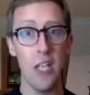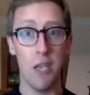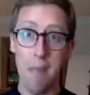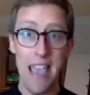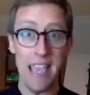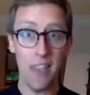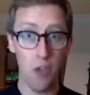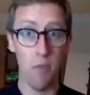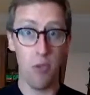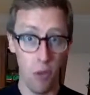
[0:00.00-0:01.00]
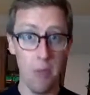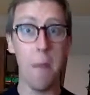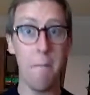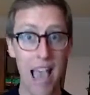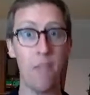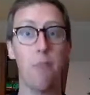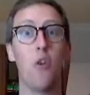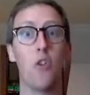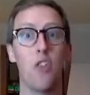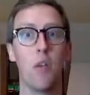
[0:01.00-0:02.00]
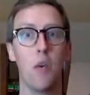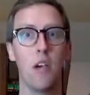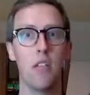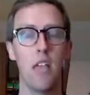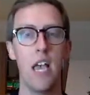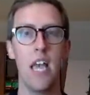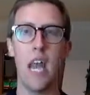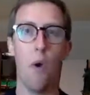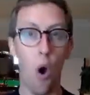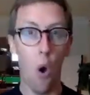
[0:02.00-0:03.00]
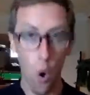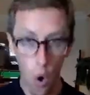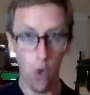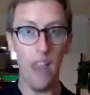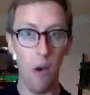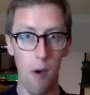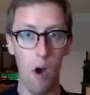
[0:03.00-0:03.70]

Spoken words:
to make them some of the best products in the world. Now, are all network